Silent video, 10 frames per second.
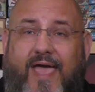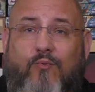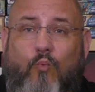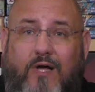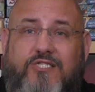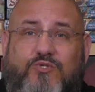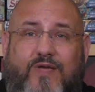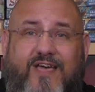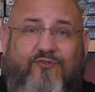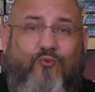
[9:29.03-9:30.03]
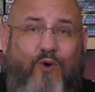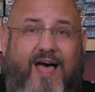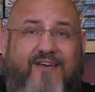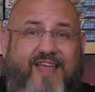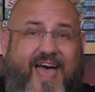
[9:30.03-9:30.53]
and once we have
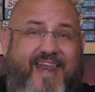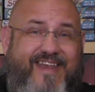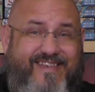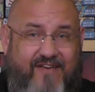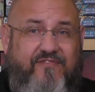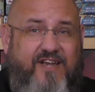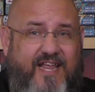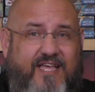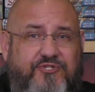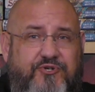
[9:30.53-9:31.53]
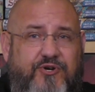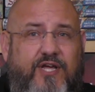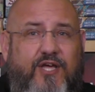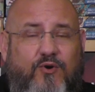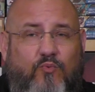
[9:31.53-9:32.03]
arrived at a definite answer,